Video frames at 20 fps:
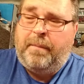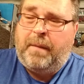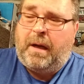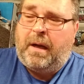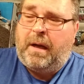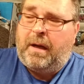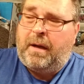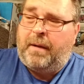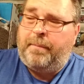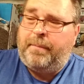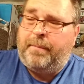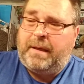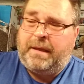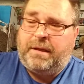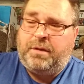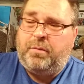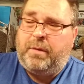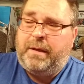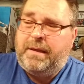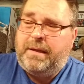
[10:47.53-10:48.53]

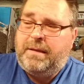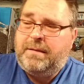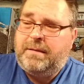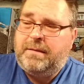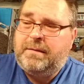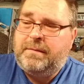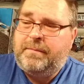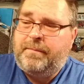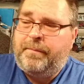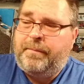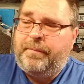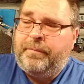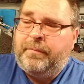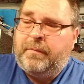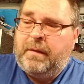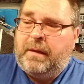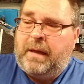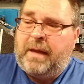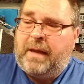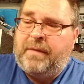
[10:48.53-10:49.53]
Anyways,
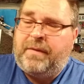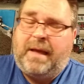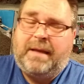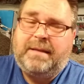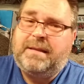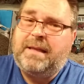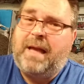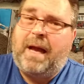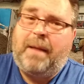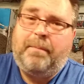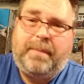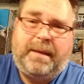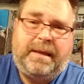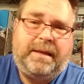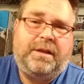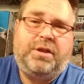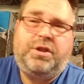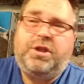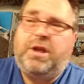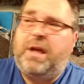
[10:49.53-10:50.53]
and that's not
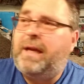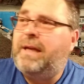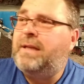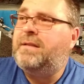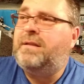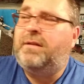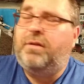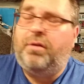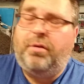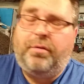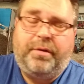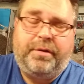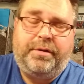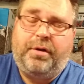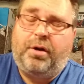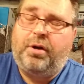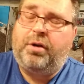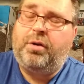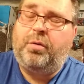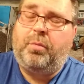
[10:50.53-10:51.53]
being a chase, glow in the
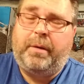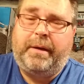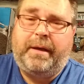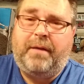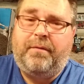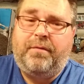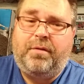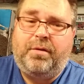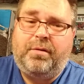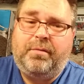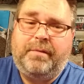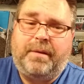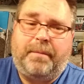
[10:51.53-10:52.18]
dark, or whatever.